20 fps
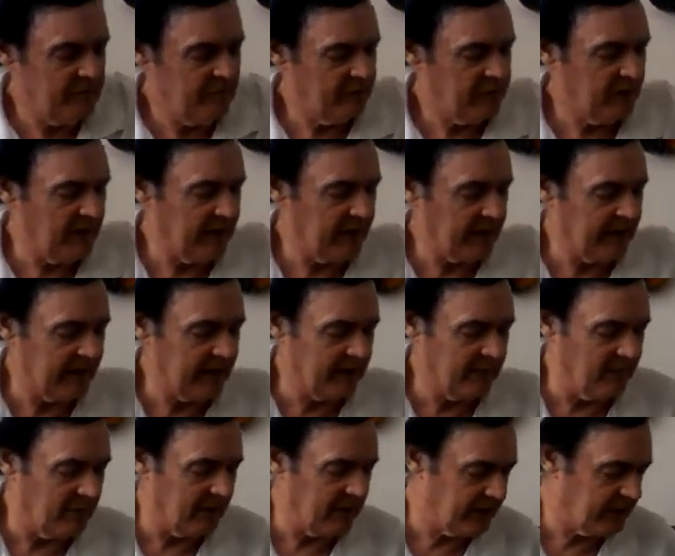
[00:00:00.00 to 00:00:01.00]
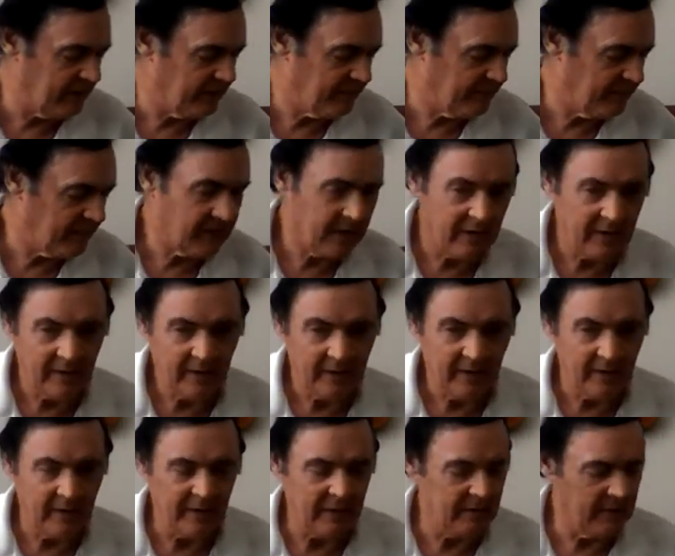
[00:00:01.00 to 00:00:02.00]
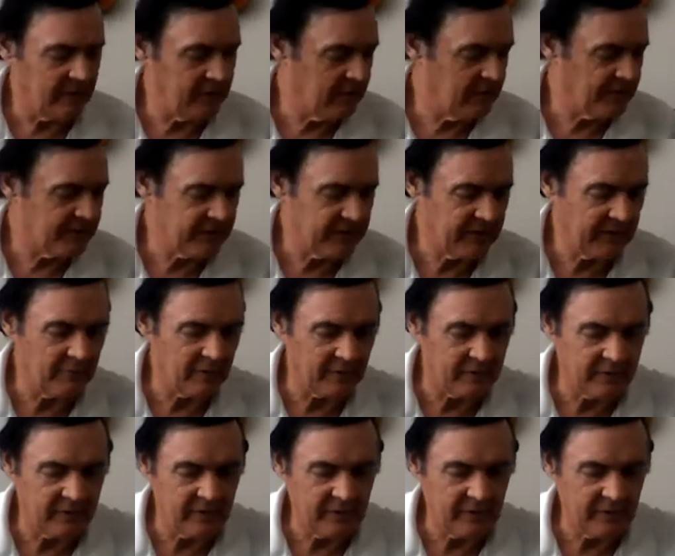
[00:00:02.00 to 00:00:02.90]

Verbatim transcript: play it anyway and see what